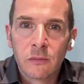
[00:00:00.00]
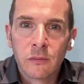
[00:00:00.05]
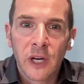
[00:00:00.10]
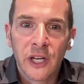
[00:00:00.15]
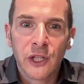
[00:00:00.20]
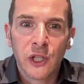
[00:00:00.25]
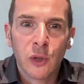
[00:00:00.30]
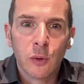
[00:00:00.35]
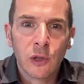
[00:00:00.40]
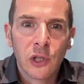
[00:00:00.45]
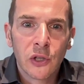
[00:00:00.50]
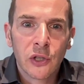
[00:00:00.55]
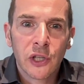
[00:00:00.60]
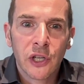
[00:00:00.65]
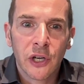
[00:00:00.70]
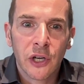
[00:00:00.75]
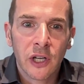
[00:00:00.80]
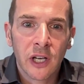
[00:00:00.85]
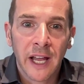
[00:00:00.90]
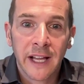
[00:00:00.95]
And you look
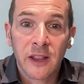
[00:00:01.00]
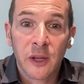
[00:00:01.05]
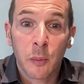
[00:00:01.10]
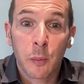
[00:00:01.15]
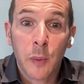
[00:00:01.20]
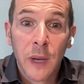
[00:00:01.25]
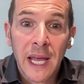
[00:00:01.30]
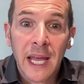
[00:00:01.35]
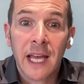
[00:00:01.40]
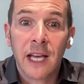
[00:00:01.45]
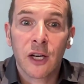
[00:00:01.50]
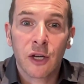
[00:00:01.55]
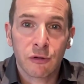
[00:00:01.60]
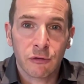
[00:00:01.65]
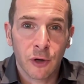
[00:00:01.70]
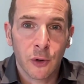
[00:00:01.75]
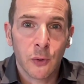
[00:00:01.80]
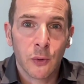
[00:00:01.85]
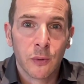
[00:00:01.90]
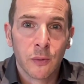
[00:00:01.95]
at like the pit
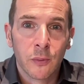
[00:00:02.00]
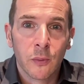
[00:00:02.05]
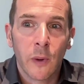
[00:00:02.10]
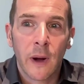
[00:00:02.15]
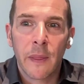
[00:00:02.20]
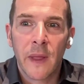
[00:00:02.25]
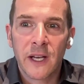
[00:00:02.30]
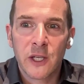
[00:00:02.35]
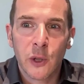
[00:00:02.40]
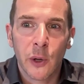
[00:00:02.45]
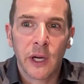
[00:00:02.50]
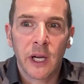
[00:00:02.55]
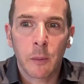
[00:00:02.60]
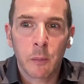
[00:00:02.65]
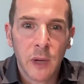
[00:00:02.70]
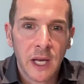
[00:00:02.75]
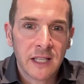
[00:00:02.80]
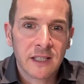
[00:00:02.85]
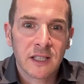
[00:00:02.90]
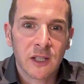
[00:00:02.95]
crew when they're doing a
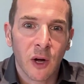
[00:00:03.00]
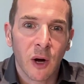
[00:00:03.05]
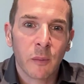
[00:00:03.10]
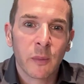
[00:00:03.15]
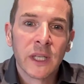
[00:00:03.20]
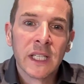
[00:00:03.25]
pit stop,